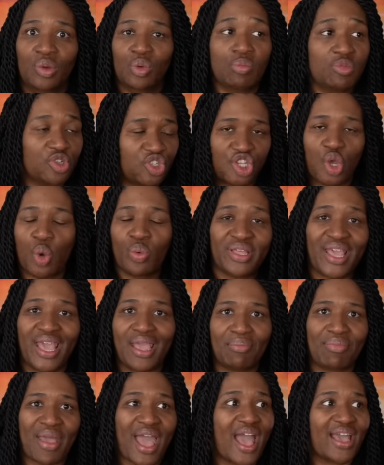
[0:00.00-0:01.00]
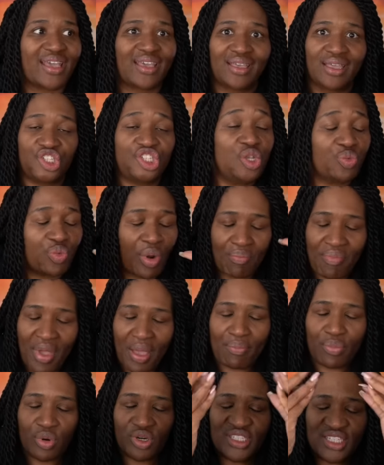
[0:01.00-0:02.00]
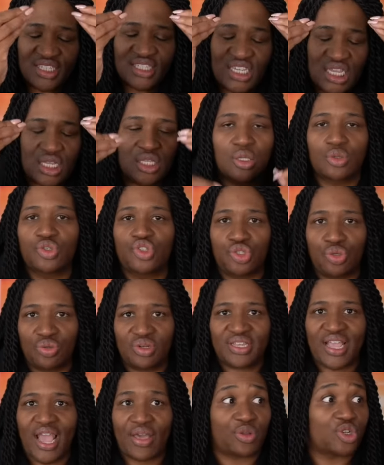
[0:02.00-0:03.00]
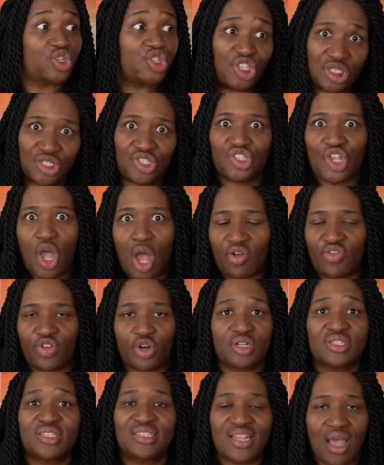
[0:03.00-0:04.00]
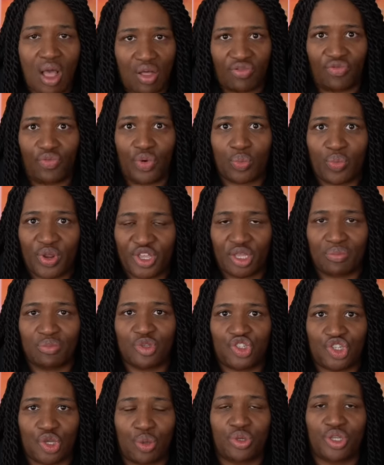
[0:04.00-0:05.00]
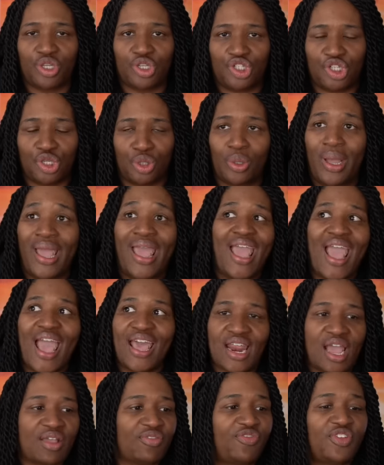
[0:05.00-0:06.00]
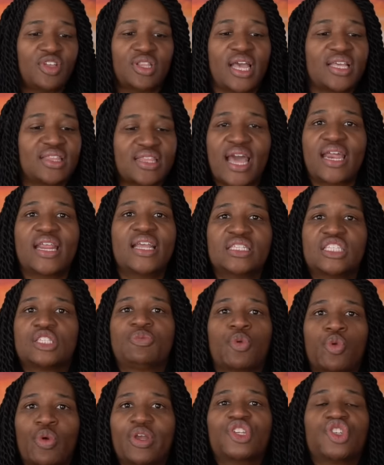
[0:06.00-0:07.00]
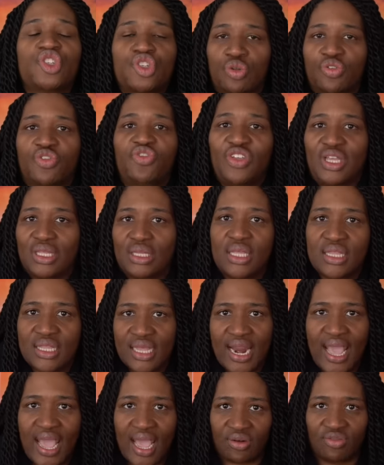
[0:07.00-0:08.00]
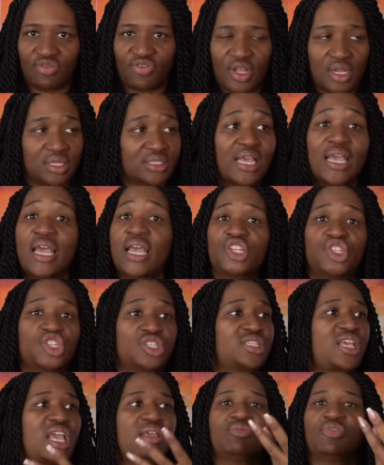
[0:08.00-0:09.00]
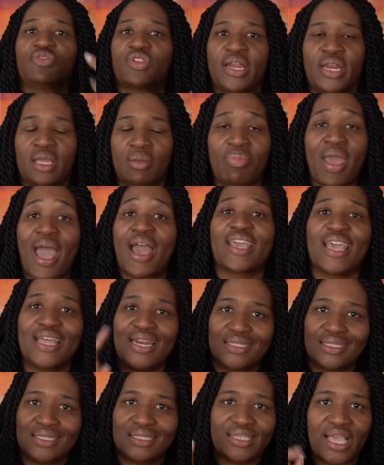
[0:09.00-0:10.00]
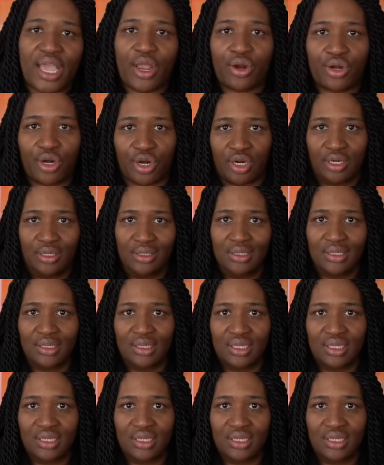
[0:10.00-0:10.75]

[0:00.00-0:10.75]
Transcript: when Michonne came back, she remembered seeing those two together. She saw for herself what Rick and Michonne could do. And I feel like that inspirational feeling that Anne felt just came flooding back, and it scared her.